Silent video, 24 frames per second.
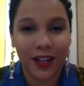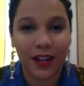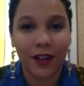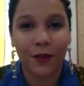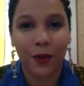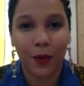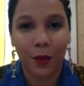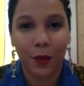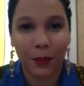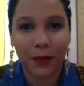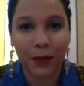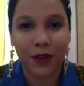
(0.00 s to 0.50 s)

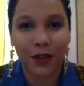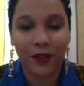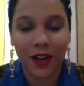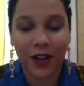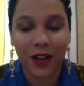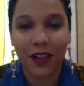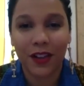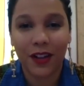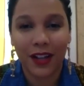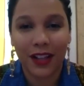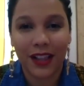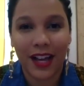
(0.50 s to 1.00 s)
a woman of
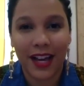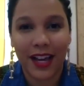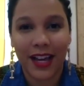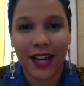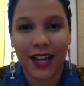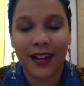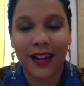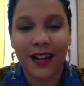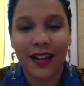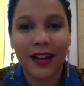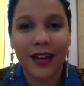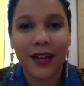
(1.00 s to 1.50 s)
color client,
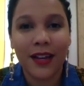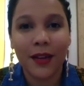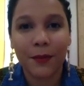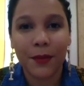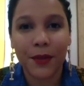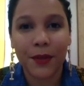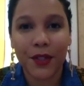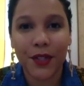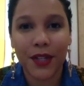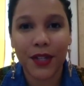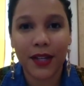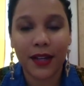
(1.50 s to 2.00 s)
but
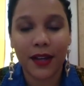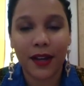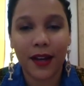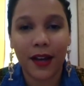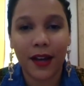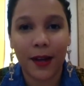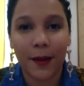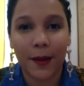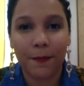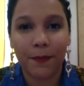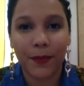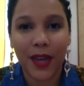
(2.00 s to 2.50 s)
she
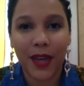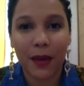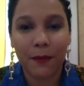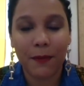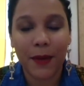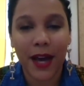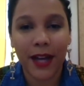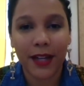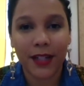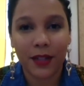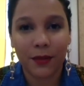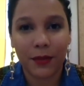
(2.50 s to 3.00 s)
came
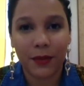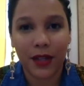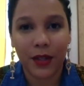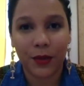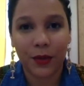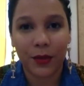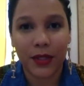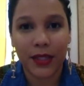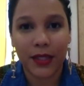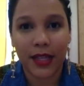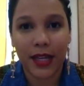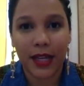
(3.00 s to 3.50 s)
back to me and
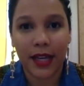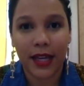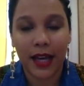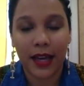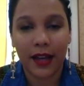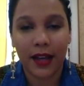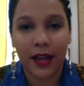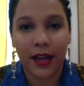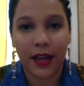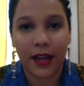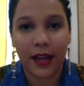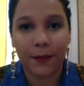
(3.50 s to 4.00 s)
was like,
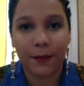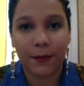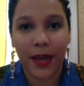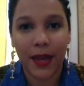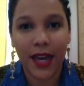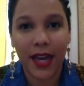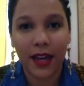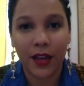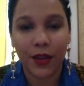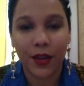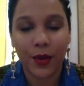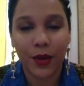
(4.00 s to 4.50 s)

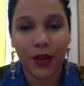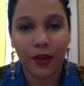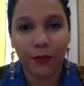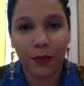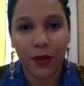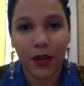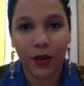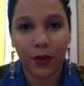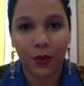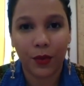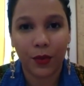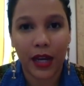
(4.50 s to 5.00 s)
hey, can you give
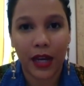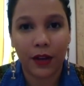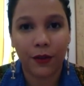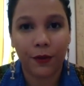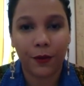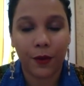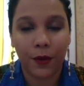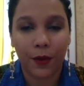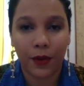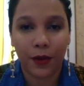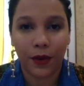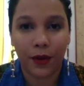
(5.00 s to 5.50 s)
me a rate
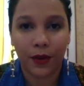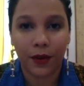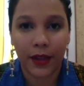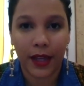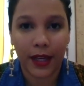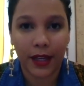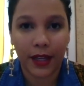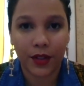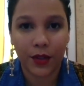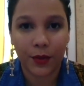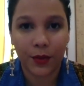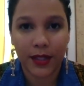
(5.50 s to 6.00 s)
for like
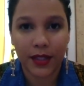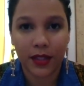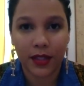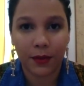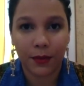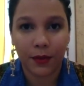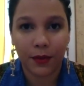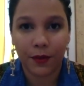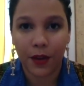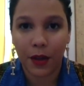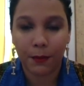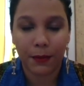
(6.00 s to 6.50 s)
doing some
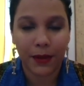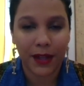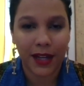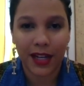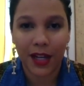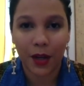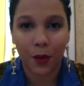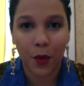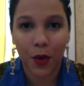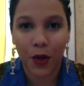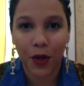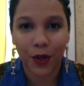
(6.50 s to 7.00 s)
event
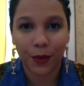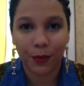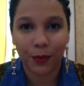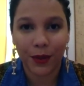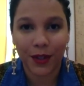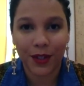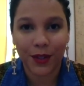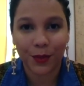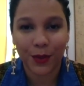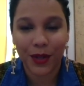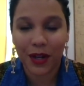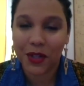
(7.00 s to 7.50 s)
planning work?
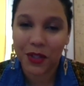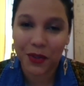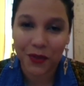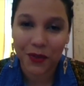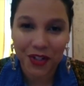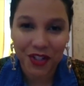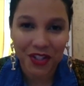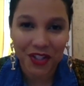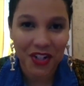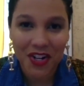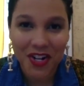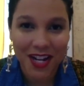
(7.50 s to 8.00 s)
Because when I was
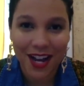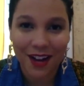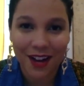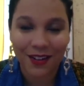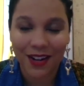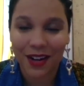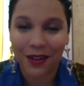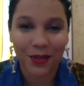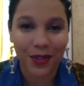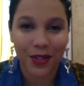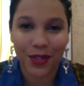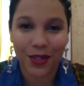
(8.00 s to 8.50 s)
first starting out,
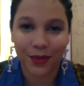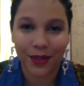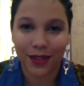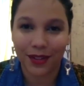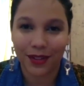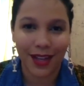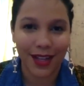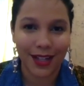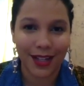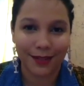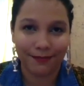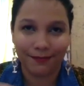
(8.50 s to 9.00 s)
I was doing
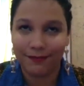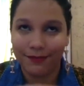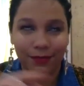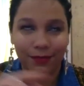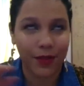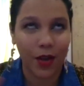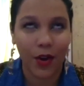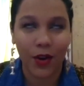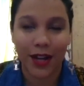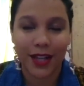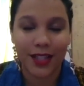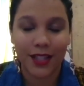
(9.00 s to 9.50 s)
like
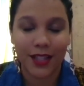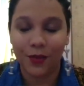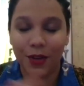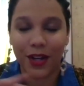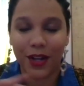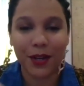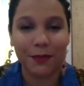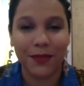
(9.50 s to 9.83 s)
all kinds of random things.